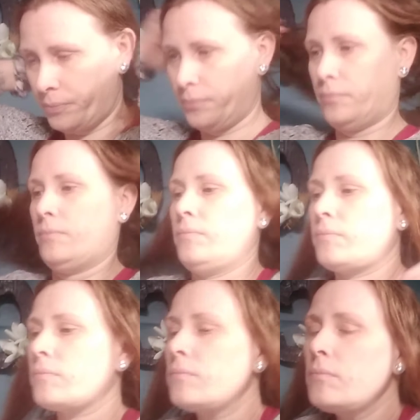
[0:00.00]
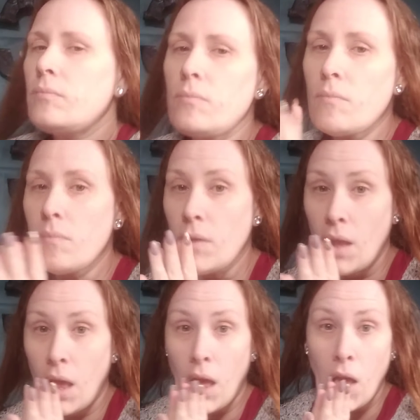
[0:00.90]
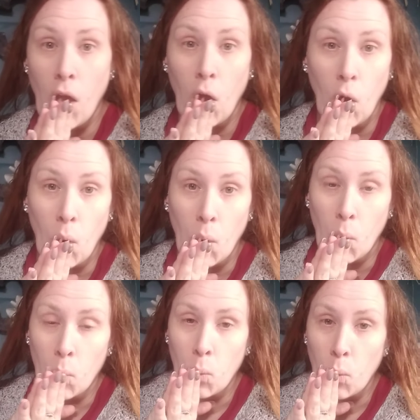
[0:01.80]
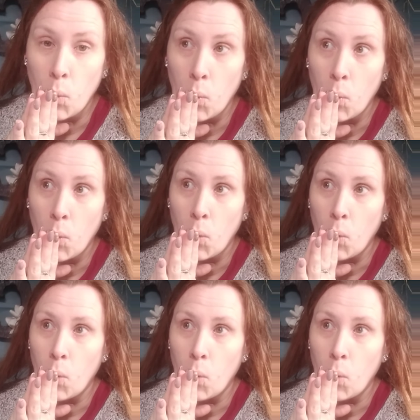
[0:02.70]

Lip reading: [no speech]